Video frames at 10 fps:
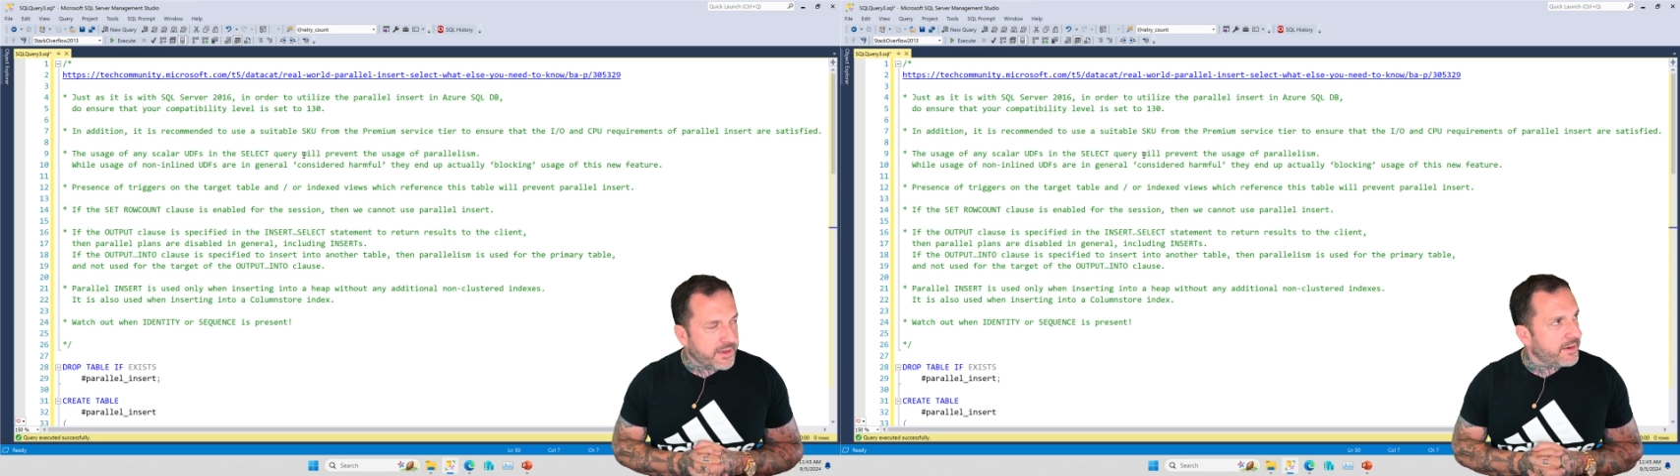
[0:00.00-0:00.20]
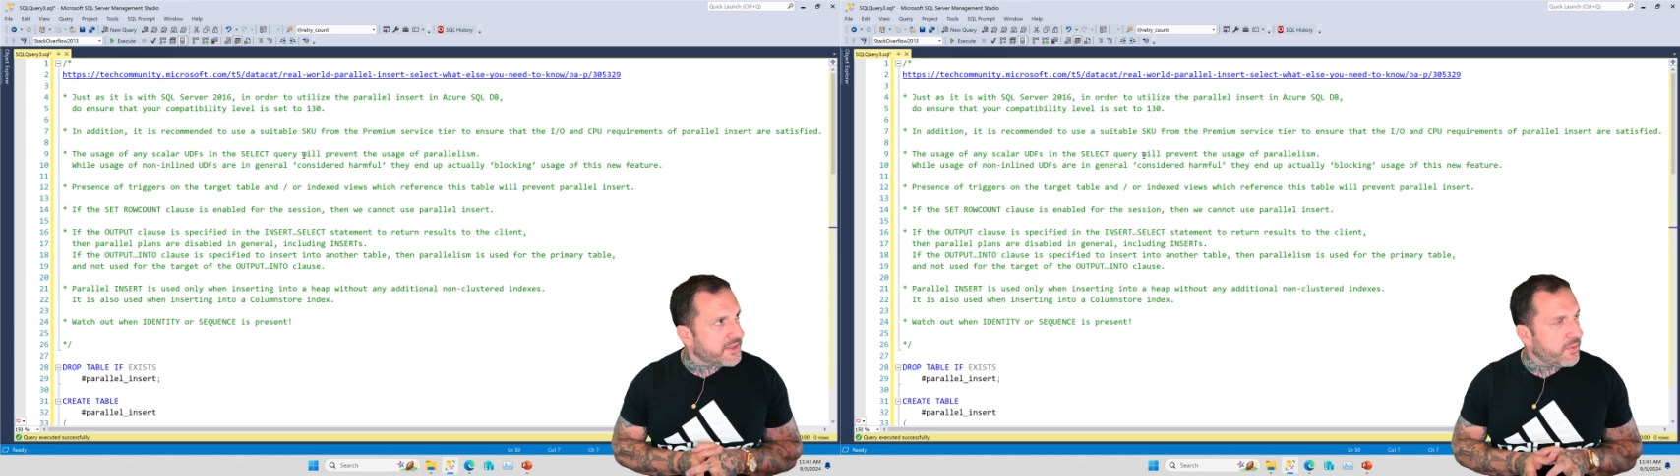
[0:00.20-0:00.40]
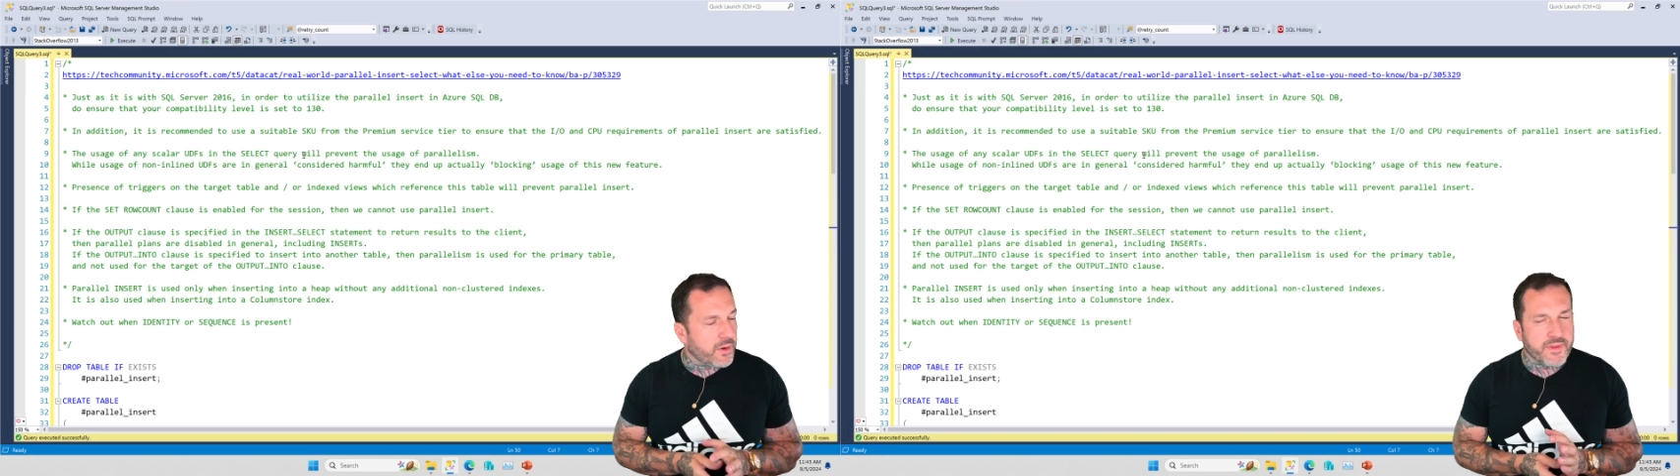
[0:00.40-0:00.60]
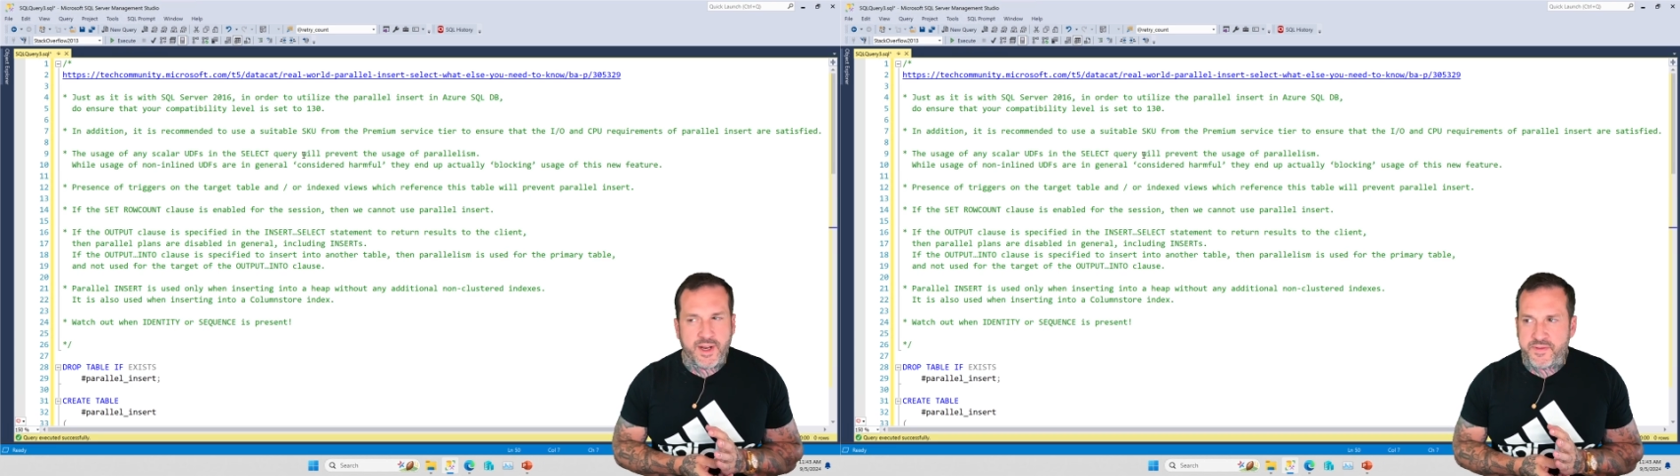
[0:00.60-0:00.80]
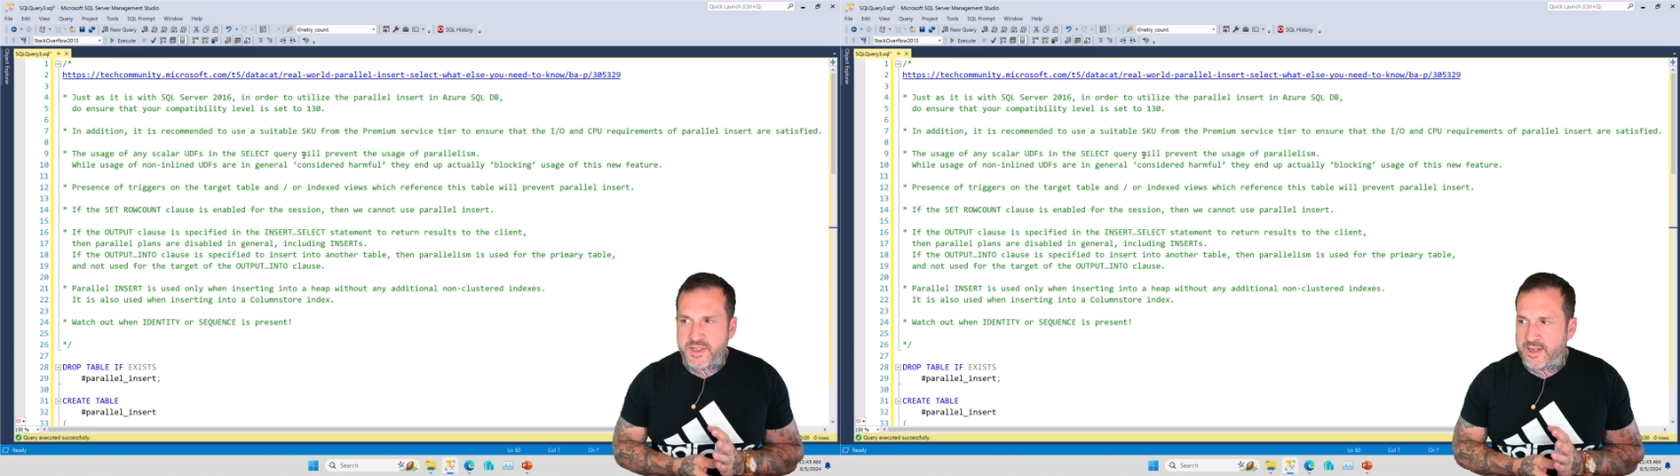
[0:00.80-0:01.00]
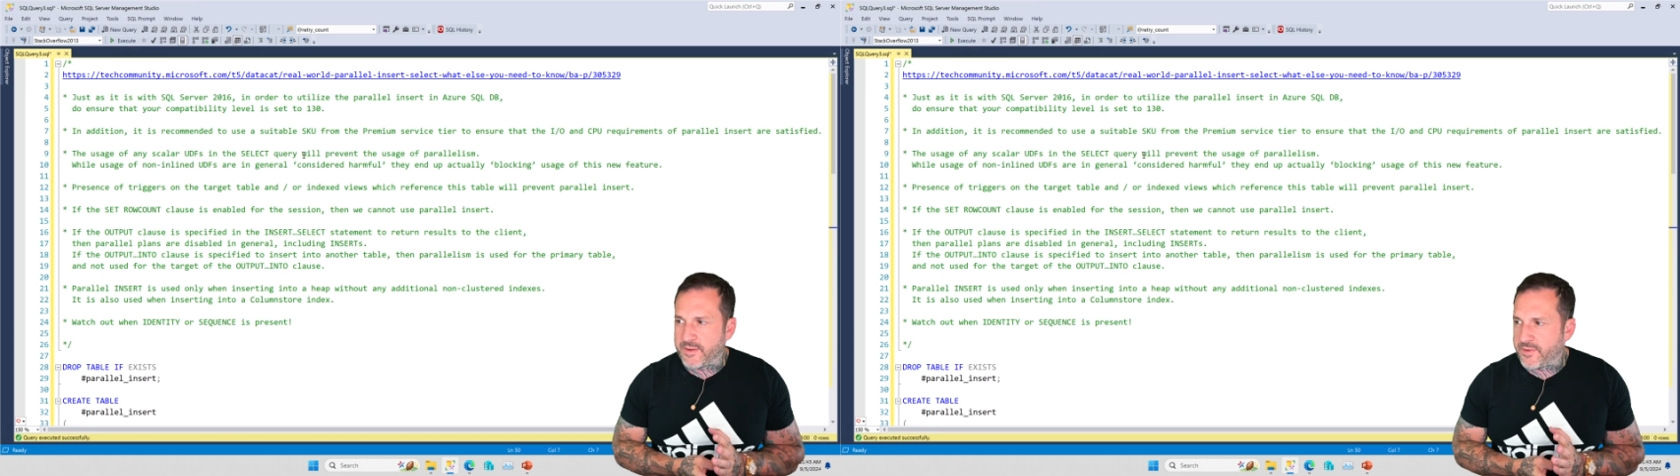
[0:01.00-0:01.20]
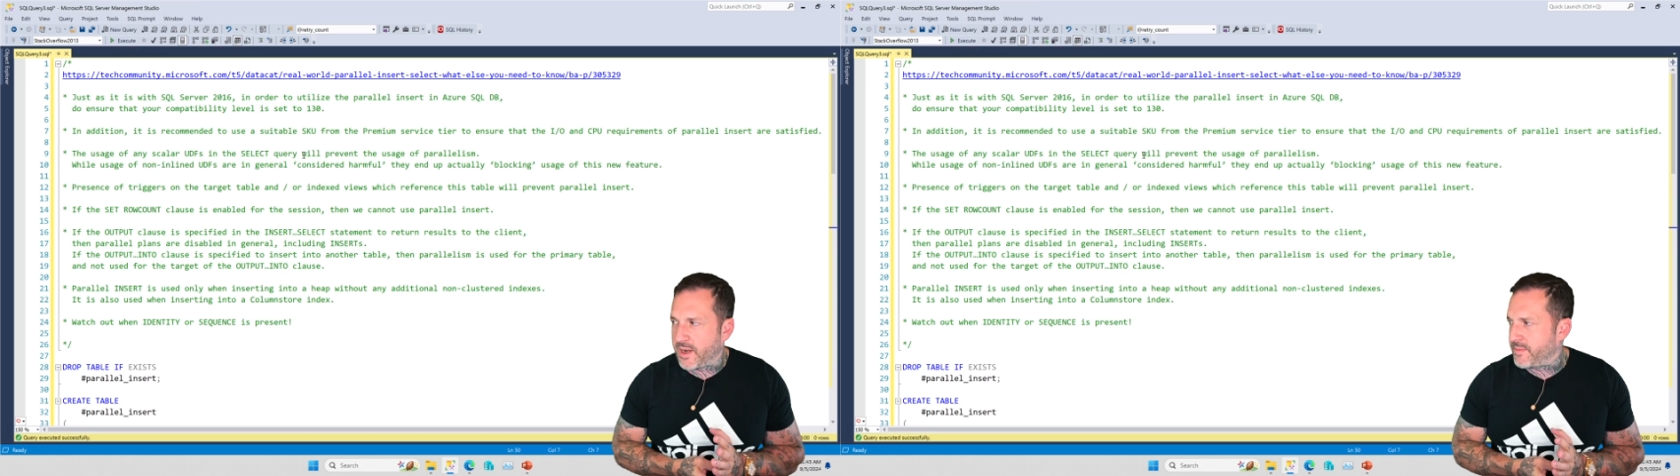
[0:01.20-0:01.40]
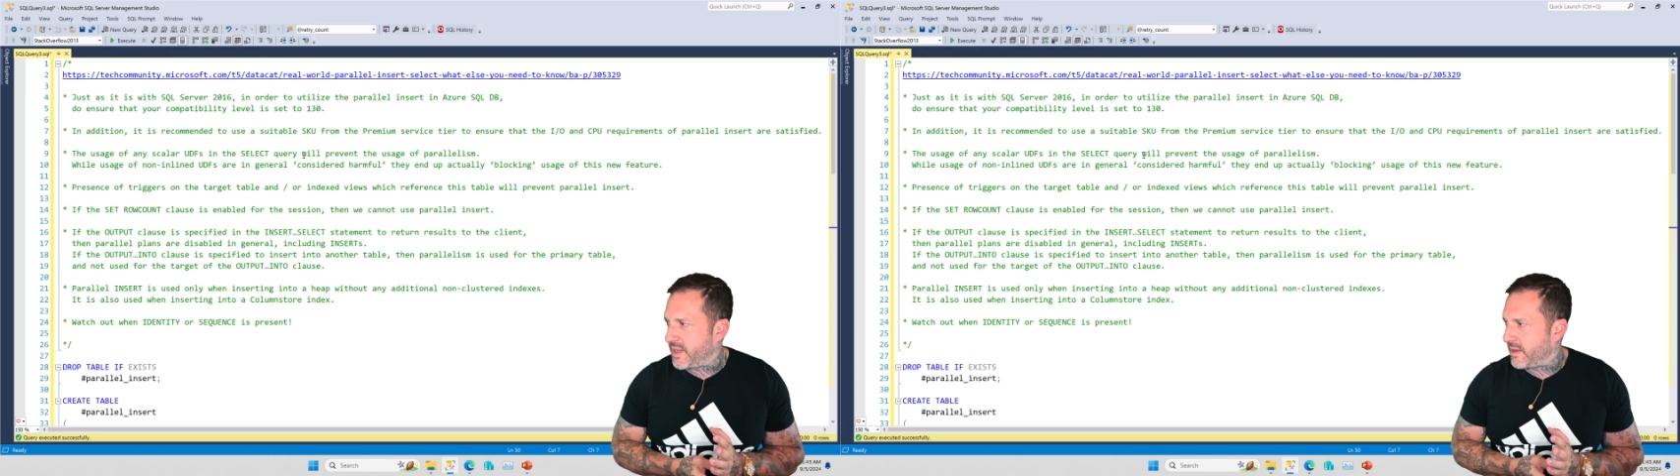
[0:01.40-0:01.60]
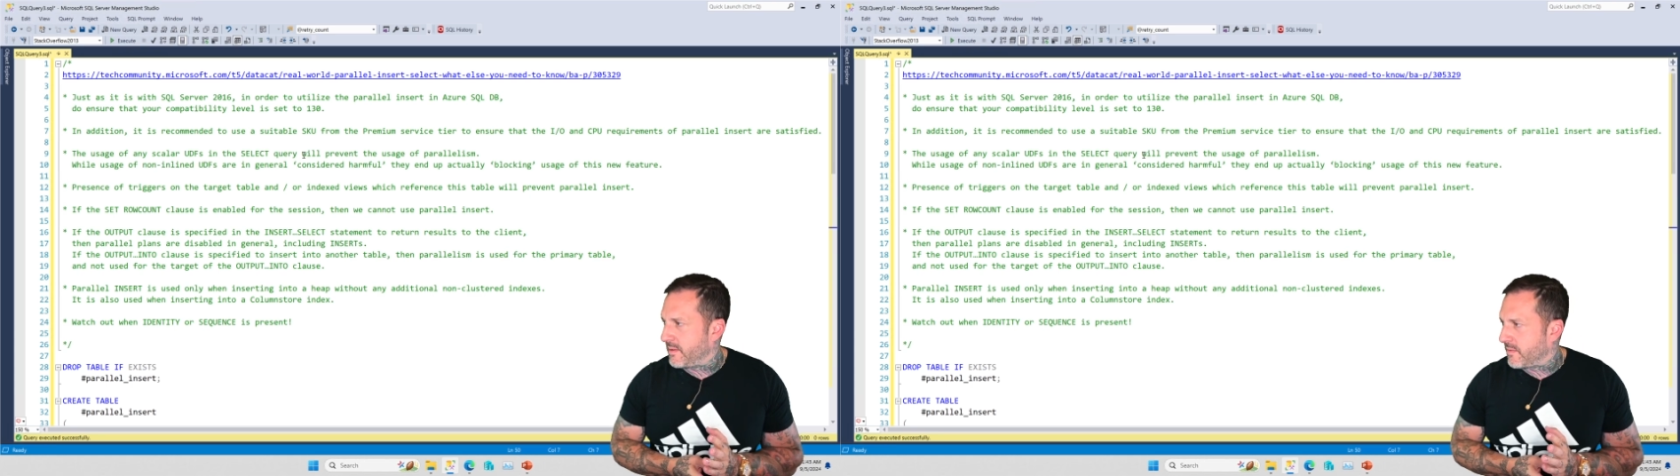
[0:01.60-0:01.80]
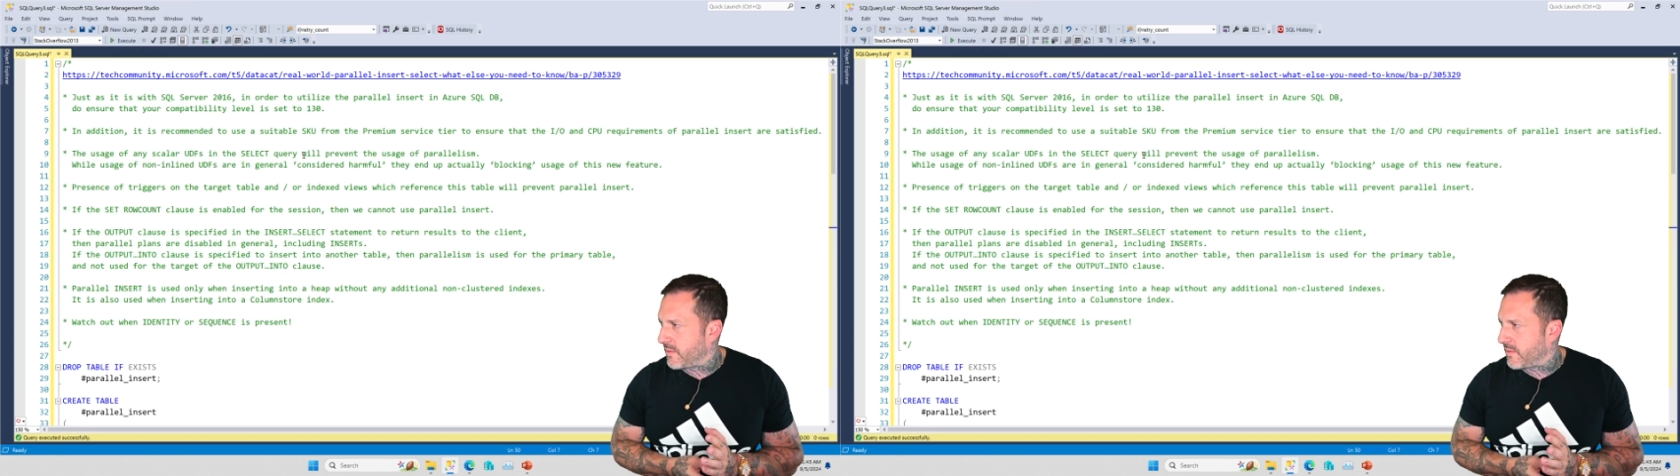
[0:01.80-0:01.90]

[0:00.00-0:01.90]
I could have sworn that I've seen it for empty